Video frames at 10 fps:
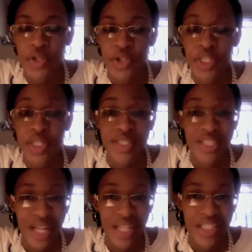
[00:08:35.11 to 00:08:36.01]
usually
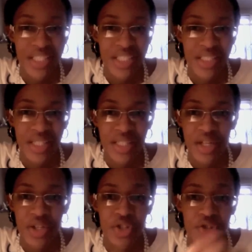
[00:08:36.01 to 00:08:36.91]
these challenges,
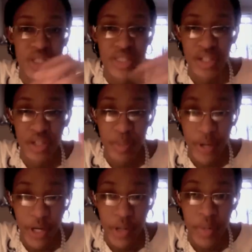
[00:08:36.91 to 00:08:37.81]
they tell you to stretch
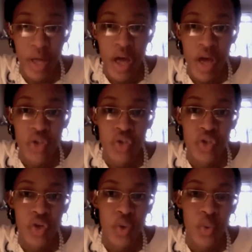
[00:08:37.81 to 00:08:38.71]
out your perm.
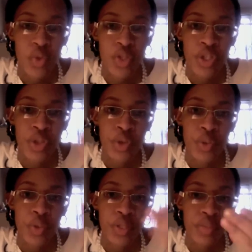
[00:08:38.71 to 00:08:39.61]
So
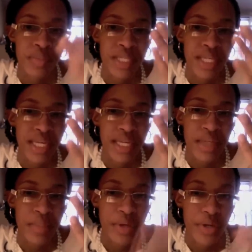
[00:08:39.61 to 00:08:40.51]
you wouldn't be
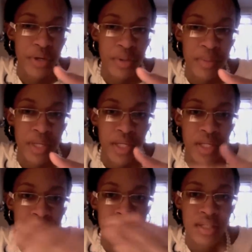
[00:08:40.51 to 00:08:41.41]
getting a perm
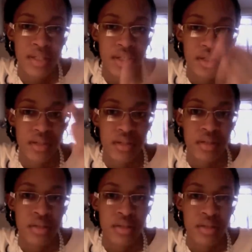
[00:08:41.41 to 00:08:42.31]
in this
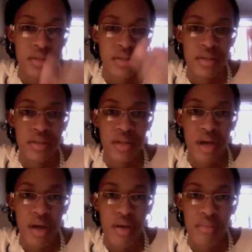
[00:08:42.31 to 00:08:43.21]

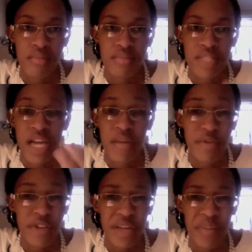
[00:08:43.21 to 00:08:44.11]

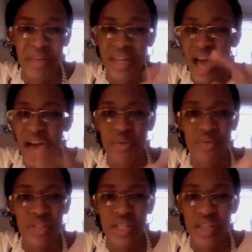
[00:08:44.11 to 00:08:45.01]
time frame, but
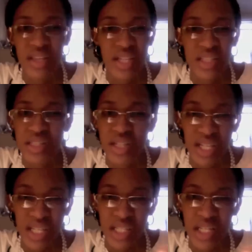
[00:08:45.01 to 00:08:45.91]
I don't think
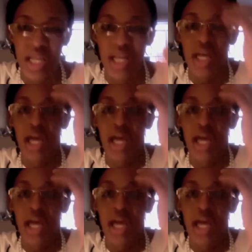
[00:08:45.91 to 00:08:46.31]
that's good.